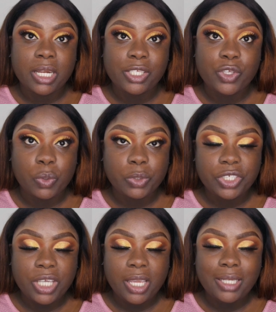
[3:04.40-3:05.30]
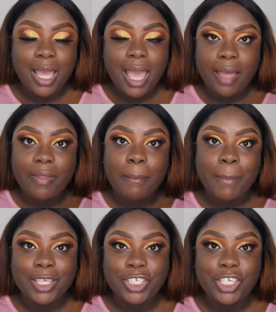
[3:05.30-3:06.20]
that is your shade, that
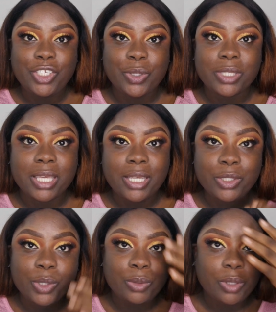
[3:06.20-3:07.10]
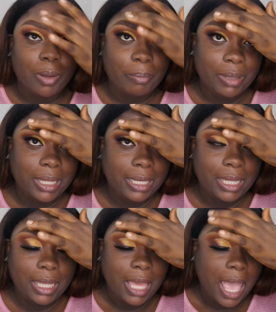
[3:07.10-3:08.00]
matches your skin tone
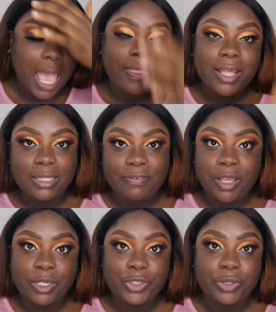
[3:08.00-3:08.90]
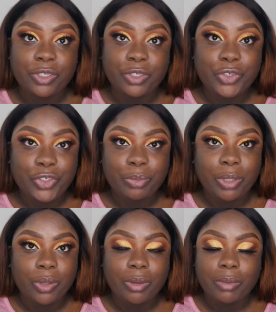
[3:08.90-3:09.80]
completely, and that's the foundation that you should
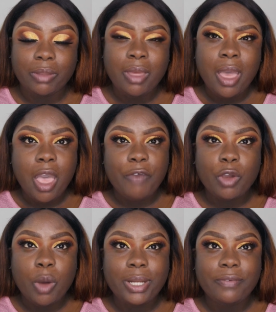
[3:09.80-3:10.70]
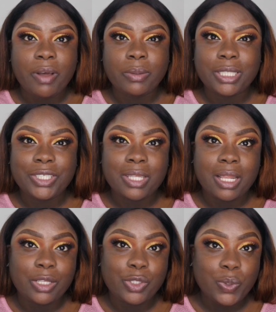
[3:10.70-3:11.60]
be going with. If you go with a foundation
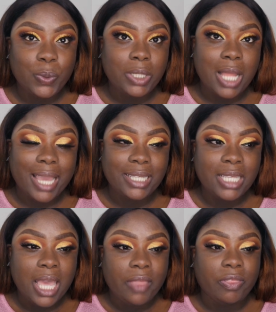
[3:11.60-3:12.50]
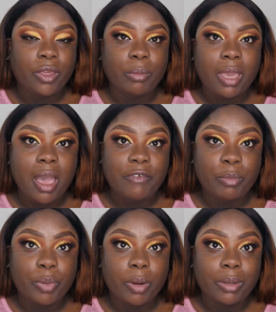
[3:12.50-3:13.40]
that is too light, then you may have
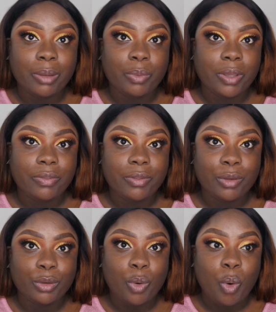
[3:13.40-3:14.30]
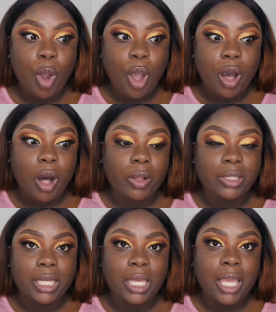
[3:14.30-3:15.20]
a problem with, you know, all
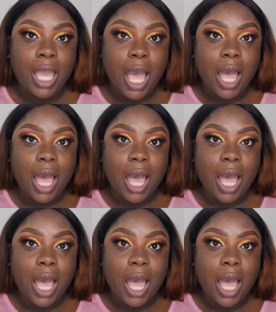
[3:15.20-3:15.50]
the